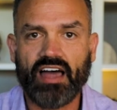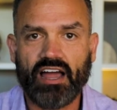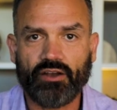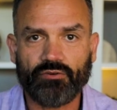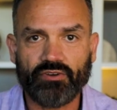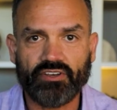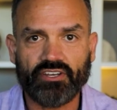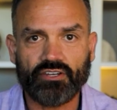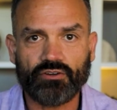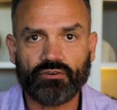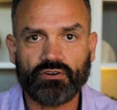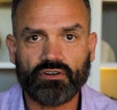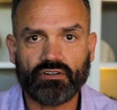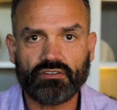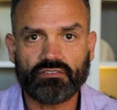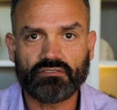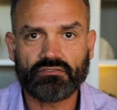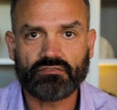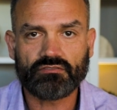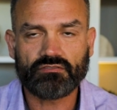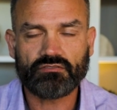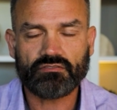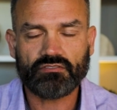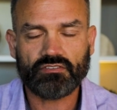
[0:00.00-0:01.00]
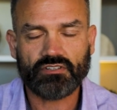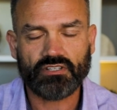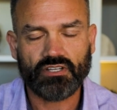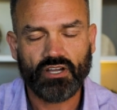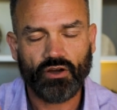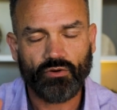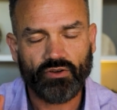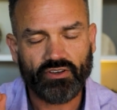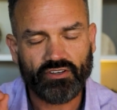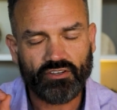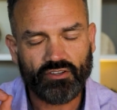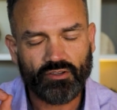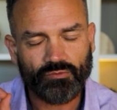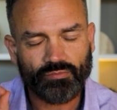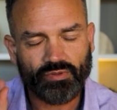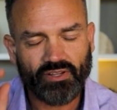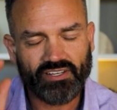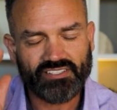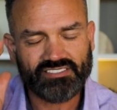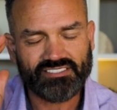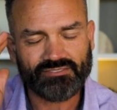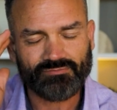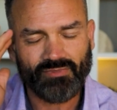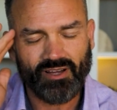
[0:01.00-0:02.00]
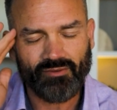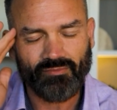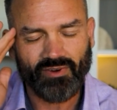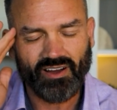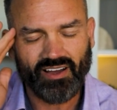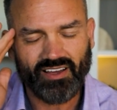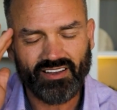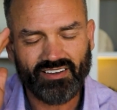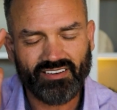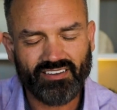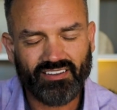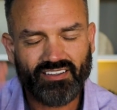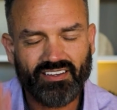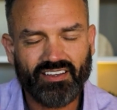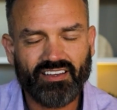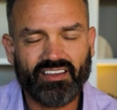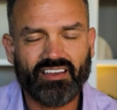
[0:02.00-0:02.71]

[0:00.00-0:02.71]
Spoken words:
That renewal, going to the place in my mind